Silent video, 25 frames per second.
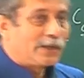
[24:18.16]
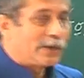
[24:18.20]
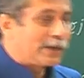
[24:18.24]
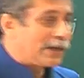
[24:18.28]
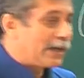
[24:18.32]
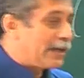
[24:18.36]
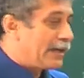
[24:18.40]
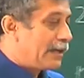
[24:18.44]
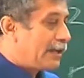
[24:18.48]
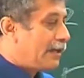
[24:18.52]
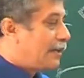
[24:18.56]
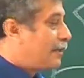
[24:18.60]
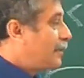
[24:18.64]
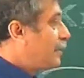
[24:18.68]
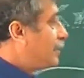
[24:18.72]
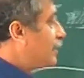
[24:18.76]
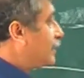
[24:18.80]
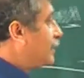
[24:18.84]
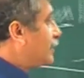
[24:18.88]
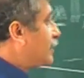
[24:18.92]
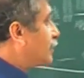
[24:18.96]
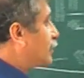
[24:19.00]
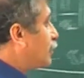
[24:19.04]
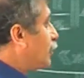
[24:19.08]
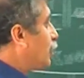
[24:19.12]
Okay.
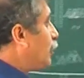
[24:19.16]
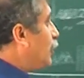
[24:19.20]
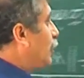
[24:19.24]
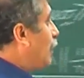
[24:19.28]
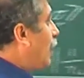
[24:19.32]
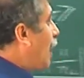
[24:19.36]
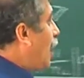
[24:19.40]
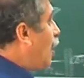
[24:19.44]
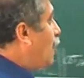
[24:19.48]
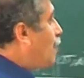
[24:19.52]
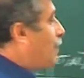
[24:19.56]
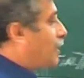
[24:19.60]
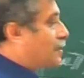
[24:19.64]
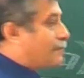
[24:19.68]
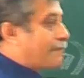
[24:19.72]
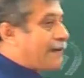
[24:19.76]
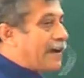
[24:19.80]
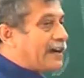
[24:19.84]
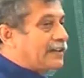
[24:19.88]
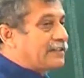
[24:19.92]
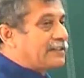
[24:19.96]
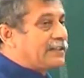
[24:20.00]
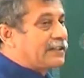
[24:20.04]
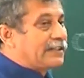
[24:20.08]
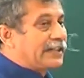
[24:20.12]
So how much
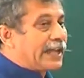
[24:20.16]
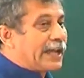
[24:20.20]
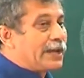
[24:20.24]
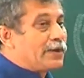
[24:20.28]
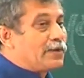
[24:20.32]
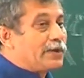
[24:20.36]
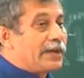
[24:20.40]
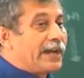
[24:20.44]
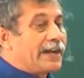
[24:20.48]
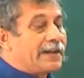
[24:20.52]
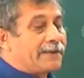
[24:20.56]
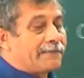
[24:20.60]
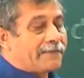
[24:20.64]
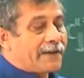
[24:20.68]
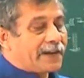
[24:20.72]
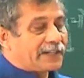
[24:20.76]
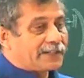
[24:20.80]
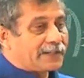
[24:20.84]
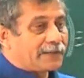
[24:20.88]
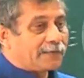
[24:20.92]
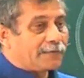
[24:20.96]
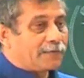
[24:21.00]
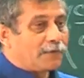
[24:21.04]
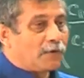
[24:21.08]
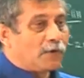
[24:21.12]
factor can you get a
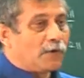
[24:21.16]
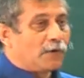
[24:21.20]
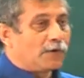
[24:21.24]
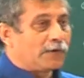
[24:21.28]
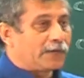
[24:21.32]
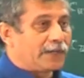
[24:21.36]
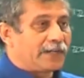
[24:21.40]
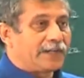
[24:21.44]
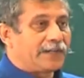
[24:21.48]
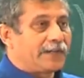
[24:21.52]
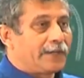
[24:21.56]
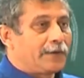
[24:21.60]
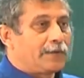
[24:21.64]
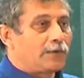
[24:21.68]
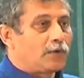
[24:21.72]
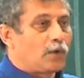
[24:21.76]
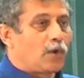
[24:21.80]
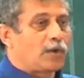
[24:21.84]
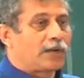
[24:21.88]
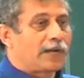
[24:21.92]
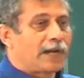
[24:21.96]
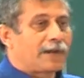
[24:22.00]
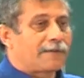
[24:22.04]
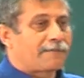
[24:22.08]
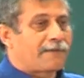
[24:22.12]
factor 4? You
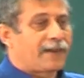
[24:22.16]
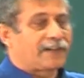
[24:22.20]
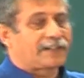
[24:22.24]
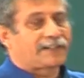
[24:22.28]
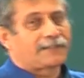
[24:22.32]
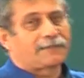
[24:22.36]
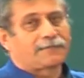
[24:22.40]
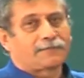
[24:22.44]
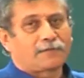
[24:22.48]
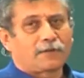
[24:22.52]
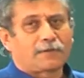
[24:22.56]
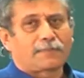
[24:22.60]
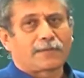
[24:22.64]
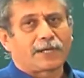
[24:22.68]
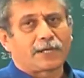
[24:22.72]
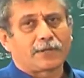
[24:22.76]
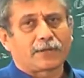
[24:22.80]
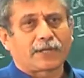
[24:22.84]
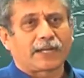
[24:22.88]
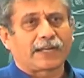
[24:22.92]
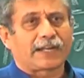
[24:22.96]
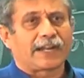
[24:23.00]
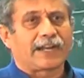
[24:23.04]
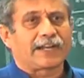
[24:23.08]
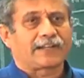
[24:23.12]
don't get a factor 4, but you
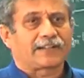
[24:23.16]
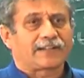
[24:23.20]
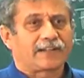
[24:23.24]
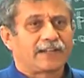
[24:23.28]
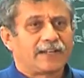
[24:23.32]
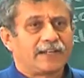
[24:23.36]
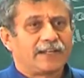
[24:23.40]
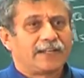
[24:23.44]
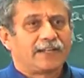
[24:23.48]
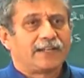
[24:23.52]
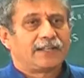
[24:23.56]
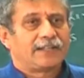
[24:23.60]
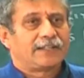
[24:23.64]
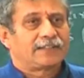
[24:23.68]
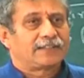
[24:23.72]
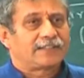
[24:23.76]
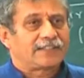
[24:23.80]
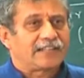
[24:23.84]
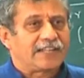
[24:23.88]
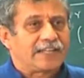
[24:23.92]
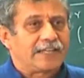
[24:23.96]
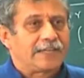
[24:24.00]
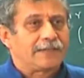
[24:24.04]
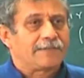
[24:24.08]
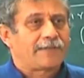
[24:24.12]
can get
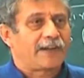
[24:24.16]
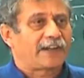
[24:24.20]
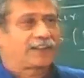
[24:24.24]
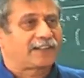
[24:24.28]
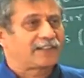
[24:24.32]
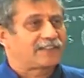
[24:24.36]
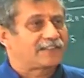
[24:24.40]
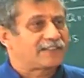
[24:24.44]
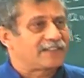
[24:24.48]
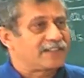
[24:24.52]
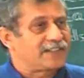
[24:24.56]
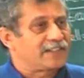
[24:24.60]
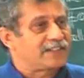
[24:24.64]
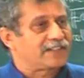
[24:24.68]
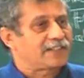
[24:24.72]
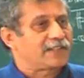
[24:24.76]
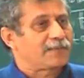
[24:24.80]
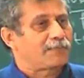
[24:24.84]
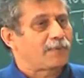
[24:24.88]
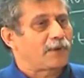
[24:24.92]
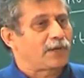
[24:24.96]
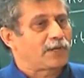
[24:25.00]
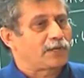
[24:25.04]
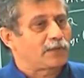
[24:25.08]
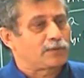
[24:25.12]
3, factor 3,
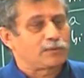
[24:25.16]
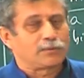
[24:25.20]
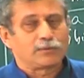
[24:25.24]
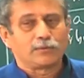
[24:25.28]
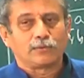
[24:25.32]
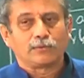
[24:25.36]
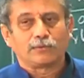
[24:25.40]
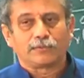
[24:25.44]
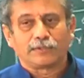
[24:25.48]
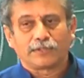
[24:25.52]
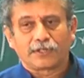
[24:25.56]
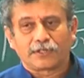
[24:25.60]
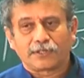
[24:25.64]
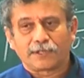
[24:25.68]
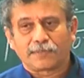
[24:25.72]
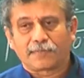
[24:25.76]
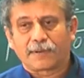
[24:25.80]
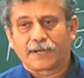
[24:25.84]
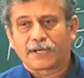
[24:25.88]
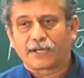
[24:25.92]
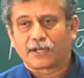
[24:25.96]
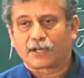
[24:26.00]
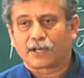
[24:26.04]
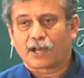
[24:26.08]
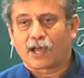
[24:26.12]
3.2, you know,
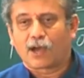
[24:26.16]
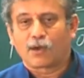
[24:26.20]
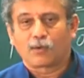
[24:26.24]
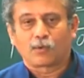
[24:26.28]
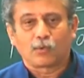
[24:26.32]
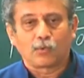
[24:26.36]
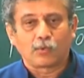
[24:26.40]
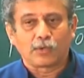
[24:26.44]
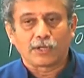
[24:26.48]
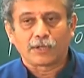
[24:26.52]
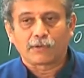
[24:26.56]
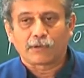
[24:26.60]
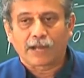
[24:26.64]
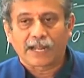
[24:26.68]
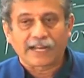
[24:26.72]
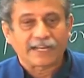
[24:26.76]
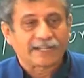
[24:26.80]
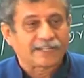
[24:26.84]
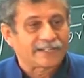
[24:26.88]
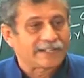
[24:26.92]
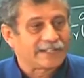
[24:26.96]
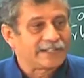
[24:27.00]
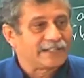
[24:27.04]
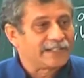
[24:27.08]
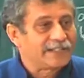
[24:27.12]
depending on how good you
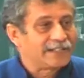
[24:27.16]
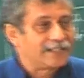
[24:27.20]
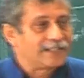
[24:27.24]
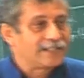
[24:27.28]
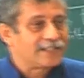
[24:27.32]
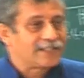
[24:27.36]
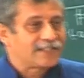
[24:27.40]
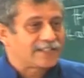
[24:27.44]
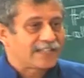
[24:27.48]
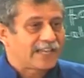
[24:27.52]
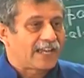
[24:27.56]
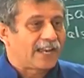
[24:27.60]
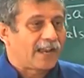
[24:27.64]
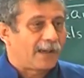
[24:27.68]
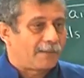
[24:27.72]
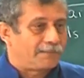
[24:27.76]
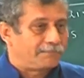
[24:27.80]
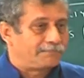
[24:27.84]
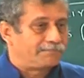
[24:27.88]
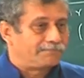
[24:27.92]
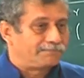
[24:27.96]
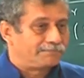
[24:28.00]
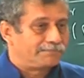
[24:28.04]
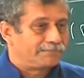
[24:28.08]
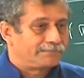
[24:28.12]
write. Scale up
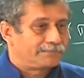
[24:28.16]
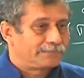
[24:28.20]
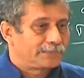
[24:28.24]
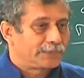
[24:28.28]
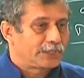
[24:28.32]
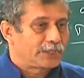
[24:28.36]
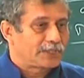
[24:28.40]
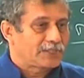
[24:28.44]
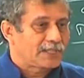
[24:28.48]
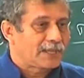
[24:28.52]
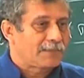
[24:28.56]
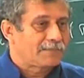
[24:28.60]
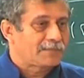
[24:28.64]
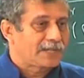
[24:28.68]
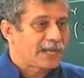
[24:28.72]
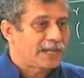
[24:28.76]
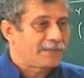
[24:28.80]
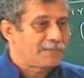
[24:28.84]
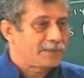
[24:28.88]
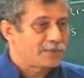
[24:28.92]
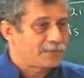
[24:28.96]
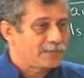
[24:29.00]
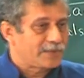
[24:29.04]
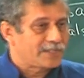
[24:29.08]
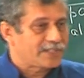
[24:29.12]
because some
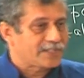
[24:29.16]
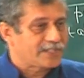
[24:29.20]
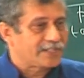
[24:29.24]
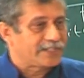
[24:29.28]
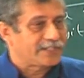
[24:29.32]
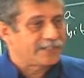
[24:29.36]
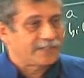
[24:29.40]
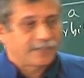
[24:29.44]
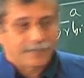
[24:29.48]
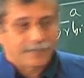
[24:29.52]
time is wasted.